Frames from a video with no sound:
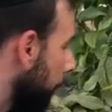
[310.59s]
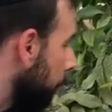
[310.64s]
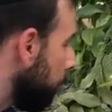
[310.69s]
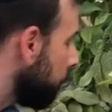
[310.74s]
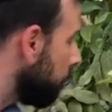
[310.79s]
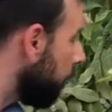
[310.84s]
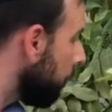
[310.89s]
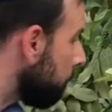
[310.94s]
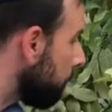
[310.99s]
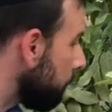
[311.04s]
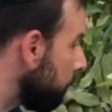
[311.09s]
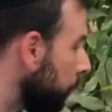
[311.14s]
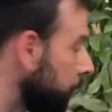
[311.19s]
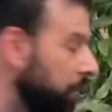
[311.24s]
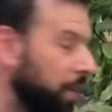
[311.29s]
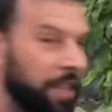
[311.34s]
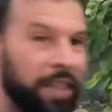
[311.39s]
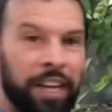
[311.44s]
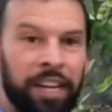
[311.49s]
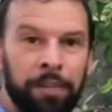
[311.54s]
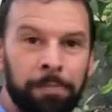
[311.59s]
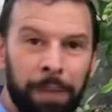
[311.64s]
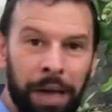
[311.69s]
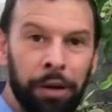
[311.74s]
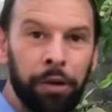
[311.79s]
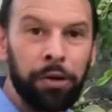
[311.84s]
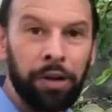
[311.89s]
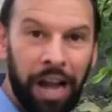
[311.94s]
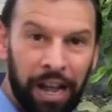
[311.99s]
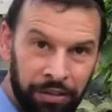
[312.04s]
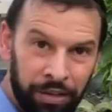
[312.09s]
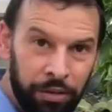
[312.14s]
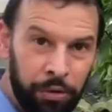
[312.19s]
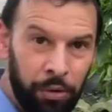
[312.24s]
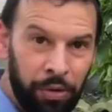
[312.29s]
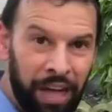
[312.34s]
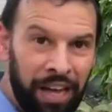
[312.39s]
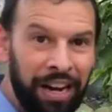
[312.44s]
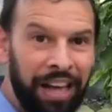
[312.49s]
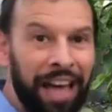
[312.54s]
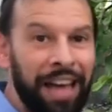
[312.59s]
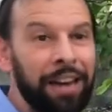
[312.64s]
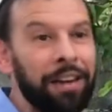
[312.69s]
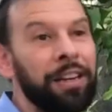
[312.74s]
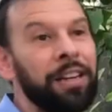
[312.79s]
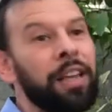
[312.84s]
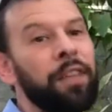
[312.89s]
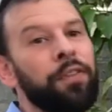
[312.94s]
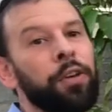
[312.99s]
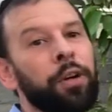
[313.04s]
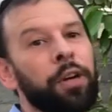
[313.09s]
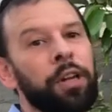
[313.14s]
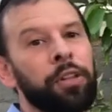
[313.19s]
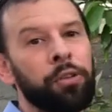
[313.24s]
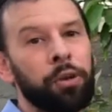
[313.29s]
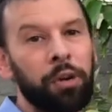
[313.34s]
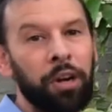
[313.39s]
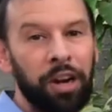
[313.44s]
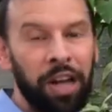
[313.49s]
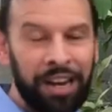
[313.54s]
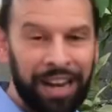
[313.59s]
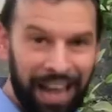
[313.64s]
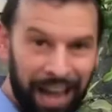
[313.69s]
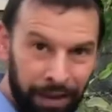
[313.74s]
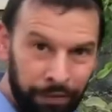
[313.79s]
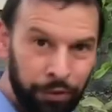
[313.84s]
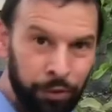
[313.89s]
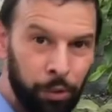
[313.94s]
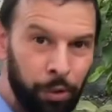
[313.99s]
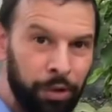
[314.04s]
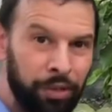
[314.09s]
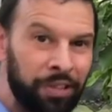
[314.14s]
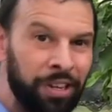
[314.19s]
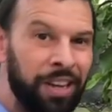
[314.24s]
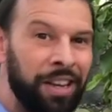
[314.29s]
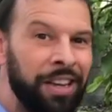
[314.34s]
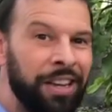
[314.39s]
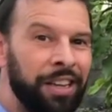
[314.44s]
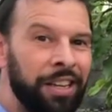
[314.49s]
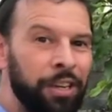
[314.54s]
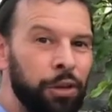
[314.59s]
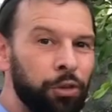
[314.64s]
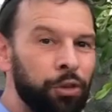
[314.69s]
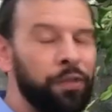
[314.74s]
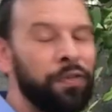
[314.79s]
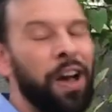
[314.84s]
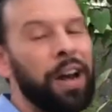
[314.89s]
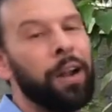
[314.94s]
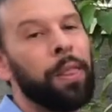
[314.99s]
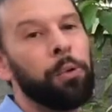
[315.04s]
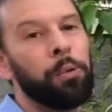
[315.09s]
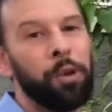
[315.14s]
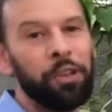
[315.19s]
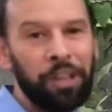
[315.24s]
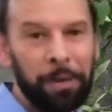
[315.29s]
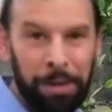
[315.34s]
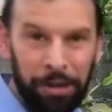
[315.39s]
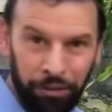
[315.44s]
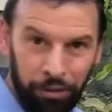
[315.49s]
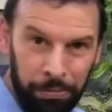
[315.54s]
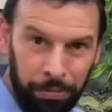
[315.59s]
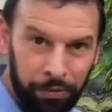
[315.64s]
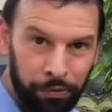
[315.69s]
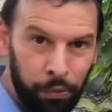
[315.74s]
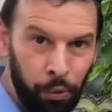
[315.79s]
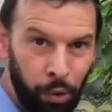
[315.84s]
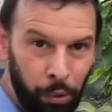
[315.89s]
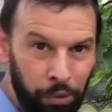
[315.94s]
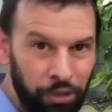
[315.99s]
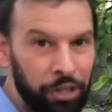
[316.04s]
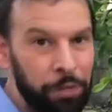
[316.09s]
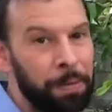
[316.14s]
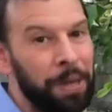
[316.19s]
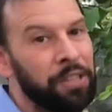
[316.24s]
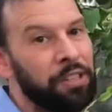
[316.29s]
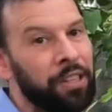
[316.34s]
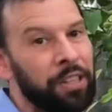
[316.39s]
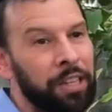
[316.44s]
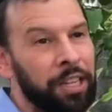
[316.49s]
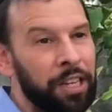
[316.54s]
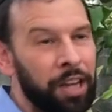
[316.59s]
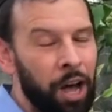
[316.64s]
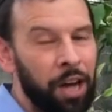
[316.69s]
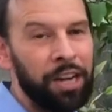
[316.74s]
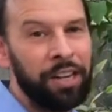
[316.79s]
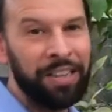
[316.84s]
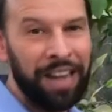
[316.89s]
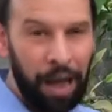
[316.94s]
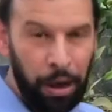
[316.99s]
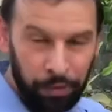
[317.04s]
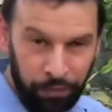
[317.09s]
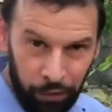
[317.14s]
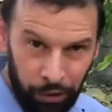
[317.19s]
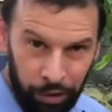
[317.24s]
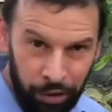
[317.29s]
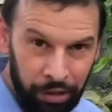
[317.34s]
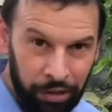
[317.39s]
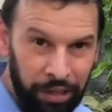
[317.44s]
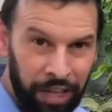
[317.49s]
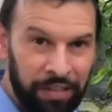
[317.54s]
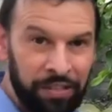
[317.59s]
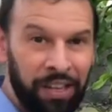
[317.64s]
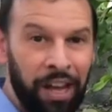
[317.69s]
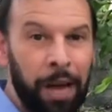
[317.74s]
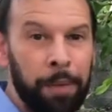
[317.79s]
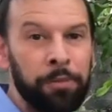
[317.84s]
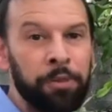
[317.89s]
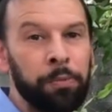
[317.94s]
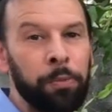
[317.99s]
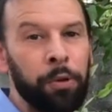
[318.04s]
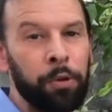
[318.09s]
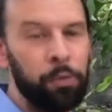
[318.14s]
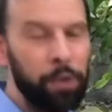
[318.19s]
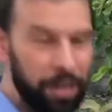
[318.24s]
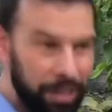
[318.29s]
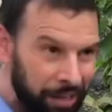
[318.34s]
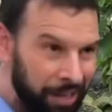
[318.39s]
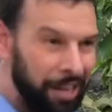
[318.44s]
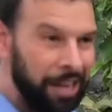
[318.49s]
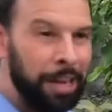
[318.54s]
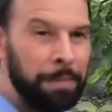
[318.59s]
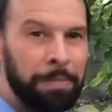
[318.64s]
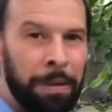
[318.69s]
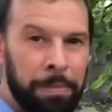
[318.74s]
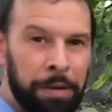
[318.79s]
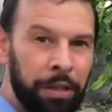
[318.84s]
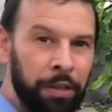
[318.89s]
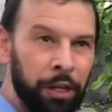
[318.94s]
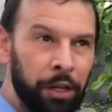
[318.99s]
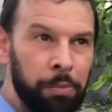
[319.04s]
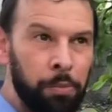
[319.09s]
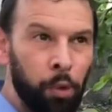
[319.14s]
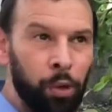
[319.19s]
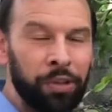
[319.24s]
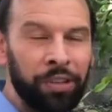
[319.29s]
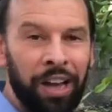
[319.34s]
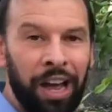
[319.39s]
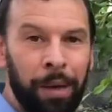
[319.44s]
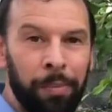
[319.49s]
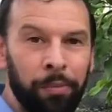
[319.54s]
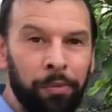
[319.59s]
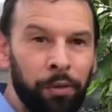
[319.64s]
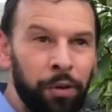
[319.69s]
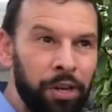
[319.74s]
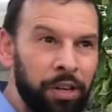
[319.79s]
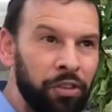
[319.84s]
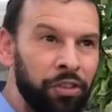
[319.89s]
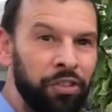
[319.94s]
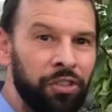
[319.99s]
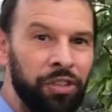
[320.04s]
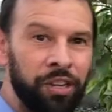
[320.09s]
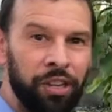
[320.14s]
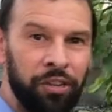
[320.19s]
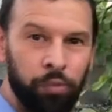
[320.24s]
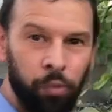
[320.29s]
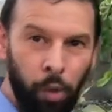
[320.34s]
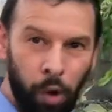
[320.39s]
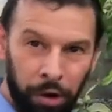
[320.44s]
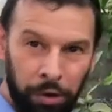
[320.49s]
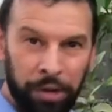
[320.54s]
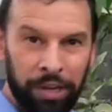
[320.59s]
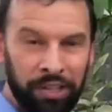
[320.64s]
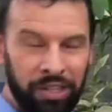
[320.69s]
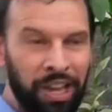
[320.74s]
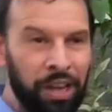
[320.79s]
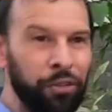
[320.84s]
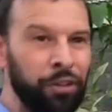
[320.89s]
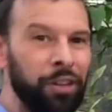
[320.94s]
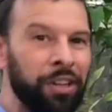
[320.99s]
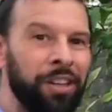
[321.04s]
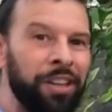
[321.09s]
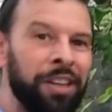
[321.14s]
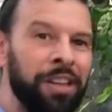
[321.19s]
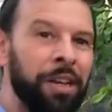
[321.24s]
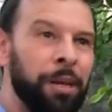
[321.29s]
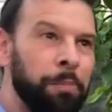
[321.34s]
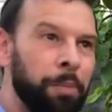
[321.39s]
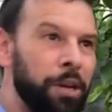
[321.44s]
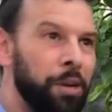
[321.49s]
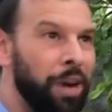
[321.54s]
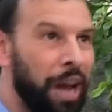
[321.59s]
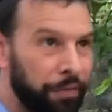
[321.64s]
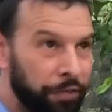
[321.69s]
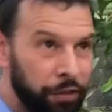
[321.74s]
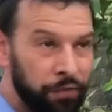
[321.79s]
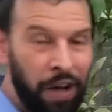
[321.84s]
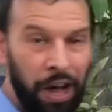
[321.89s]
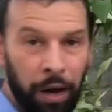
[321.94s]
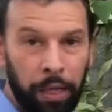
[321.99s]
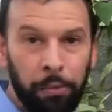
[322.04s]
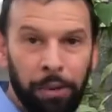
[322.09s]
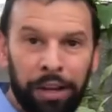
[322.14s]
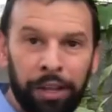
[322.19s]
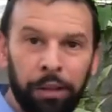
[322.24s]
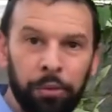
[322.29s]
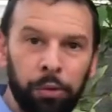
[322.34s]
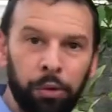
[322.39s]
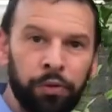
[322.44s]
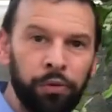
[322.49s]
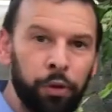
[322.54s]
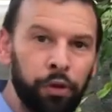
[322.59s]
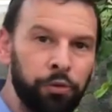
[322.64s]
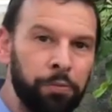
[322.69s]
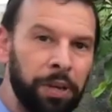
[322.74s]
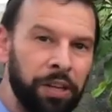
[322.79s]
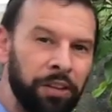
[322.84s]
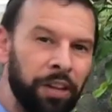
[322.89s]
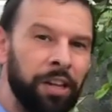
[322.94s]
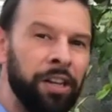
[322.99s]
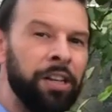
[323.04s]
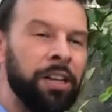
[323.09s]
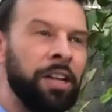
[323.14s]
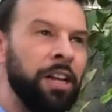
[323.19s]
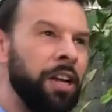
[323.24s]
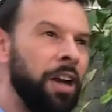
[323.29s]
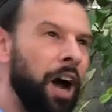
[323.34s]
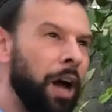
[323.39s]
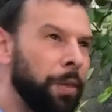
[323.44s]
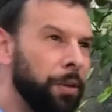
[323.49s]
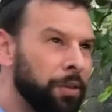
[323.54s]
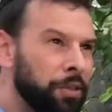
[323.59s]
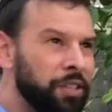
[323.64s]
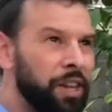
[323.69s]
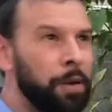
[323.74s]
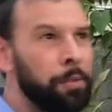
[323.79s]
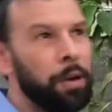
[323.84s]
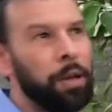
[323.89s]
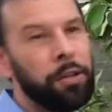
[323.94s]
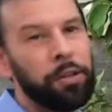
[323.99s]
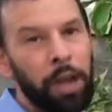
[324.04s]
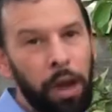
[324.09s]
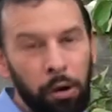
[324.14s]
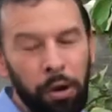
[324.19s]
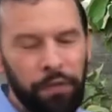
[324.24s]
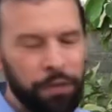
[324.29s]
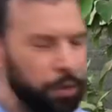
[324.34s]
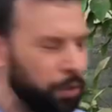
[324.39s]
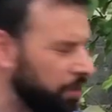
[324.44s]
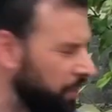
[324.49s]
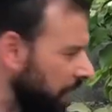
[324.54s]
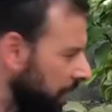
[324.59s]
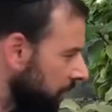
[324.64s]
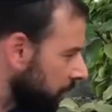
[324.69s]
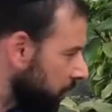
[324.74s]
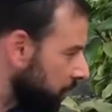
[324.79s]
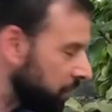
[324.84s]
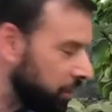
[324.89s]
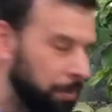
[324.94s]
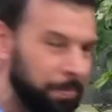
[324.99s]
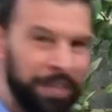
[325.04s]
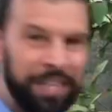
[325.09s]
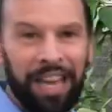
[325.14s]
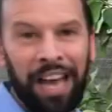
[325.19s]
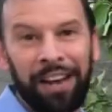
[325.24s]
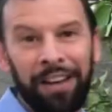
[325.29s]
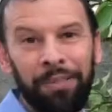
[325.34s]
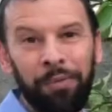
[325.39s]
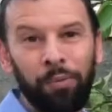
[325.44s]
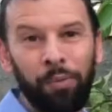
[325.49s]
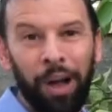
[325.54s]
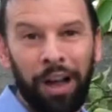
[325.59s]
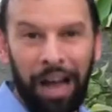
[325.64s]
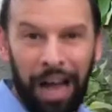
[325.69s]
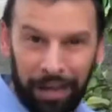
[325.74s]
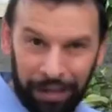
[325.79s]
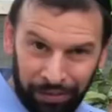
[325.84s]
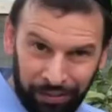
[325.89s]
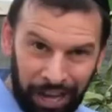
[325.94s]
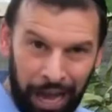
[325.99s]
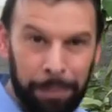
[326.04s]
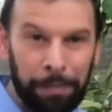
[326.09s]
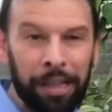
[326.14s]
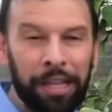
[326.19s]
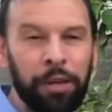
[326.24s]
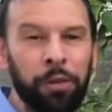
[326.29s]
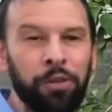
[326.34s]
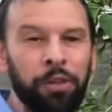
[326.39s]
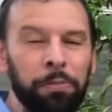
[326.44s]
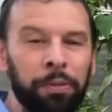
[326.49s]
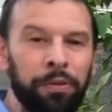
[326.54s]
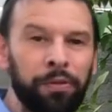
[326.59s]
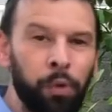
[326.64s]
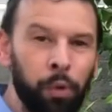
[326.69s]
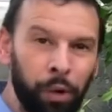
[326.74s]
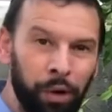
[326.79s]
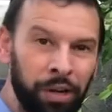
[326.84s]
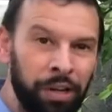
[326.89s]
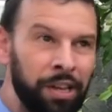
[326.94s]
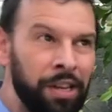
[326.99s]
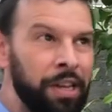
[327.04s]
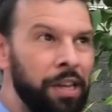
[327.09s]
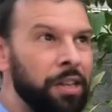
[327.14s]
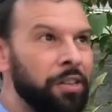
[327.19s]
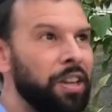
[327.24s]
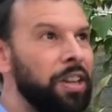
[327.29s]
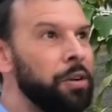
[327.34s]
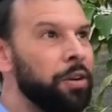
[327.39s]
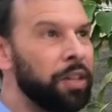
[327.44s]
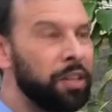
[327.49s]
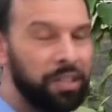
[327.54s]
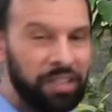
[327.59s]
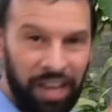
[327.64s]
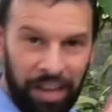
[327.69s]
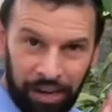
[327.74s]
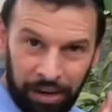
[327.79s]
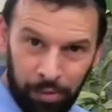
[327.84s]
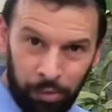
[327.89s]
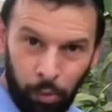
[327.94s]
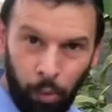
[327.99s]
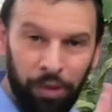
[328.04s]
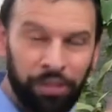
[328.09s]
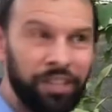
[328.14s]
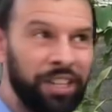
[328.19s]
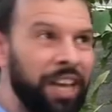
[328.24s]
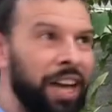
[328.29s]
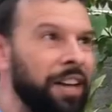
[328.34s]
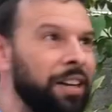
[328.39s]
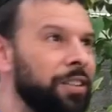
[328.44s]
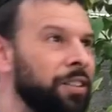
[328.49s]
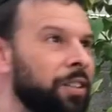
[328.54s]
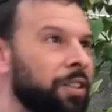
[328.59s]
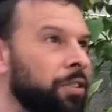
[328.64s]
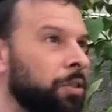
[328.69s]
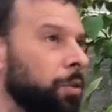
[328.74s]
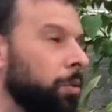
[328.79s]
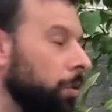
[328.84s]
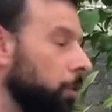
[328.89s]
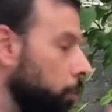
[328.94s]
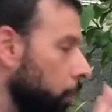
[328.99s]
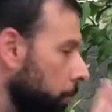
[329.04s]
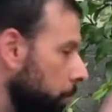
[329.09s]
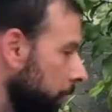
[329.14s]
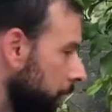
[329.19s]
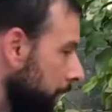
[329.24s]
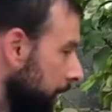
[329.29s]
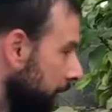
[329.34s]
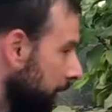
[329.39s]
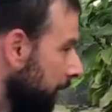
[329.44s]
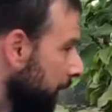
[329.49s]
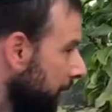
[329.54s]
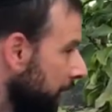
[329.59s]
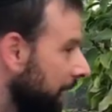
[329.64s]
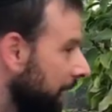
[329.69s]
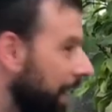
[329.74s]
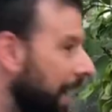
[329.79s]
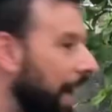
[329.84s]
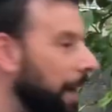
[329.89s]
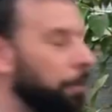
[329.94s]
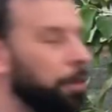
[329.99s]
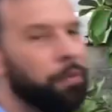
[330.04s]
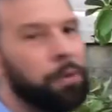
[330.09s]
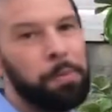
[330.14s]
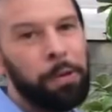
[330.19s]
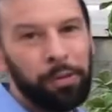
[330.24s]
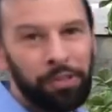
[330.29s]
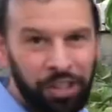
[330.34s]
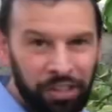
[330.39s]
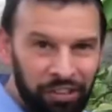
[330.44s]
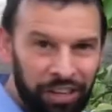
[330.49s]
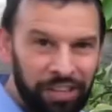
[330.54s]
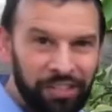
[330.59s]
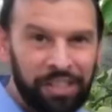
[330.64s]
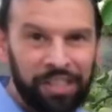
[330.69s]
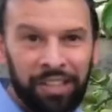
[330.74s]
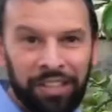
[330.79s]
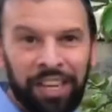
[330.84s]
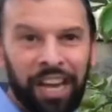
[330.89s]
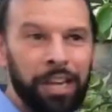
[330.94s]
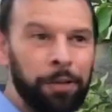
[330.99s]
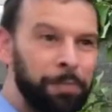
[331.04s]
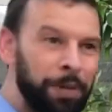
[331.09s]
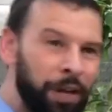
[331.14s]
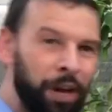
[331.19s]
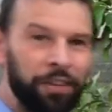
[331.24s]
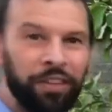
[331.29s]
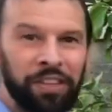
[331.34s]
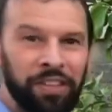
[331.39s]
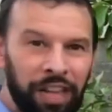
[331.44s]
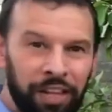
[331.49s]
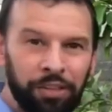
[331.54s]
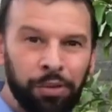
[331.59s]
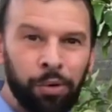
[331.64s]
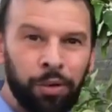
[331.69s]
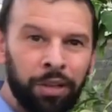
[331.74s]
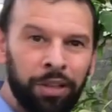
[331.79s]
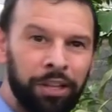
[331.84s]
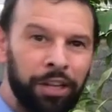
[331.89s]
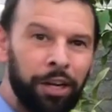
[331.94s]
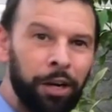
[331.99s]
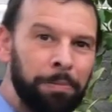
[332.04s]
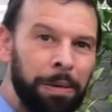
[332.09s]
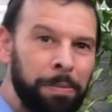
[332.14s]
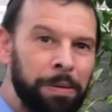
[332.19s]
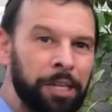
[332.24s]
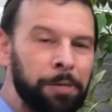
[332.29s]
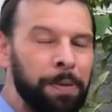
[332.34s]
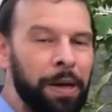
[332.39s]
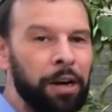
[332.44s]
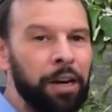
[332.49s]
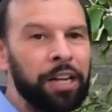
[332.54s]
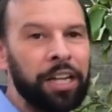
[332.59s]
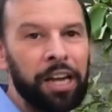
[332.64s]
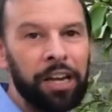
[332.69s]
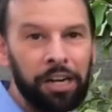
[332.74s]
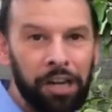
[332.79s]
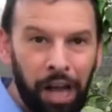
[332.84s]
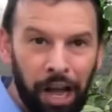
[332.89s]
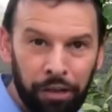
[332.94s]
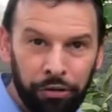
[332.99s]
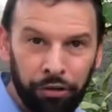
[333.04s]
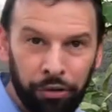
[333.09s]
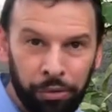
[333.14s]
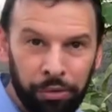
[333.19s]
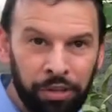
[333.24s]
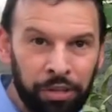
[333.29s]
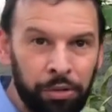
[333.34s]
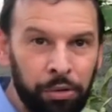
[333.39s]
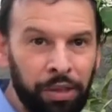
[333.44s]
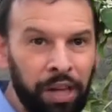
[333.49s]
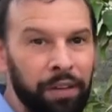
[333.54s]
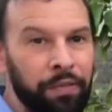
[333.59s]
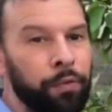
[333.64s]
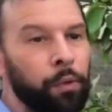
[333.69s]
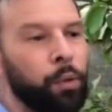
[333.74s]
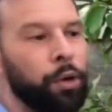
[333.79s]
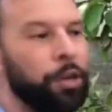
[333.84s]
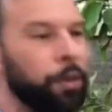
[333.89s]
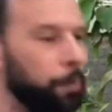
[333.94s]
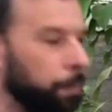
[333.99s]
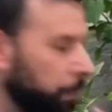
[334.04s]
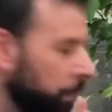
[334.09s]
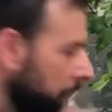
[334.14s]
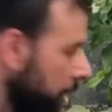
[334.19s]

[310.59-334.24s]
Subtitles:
Some people say that it's better not to do that. And if you're going to turn it on afterwards, you should follow the rules I mentioned before, which is basically cut it down for less times per week, maybe a little more time for each watering session, but you'd have to follow the regular rules for Shemitah. Others say, well, no, if you set the system again on a timer like you did before, so you can set it once again to do it normally. And Rav Rimon suggests in this case, because it's not so clear, maybe it's better to get a non-Jew to do that for you.